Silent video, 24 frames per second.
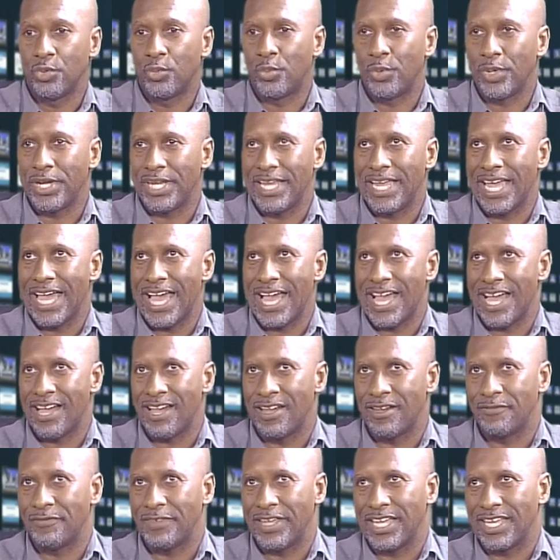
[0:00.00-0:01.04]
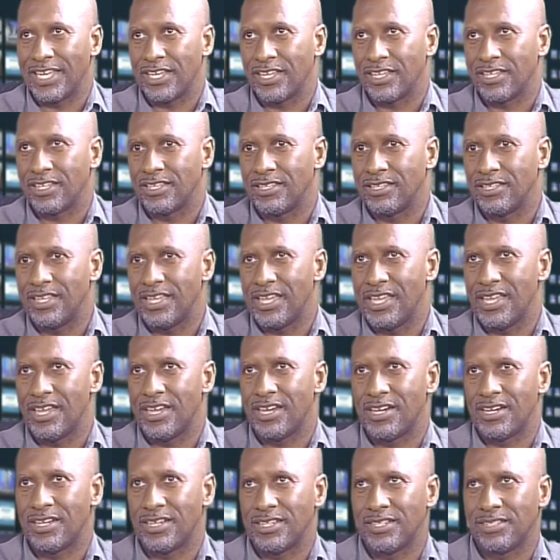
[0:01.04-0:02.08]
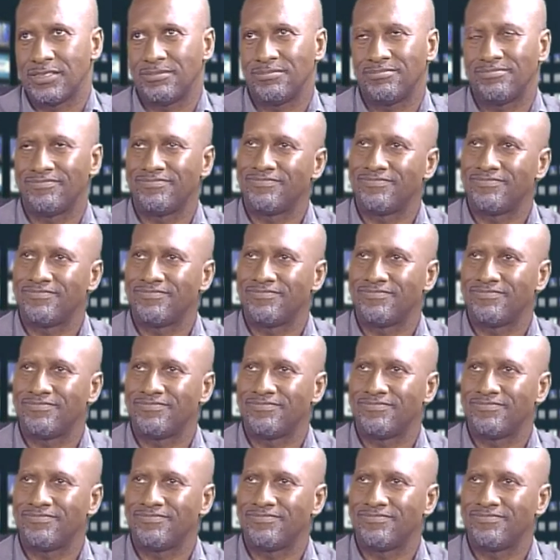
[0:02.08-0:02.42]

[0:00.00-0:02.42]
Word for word: we have, in, uh,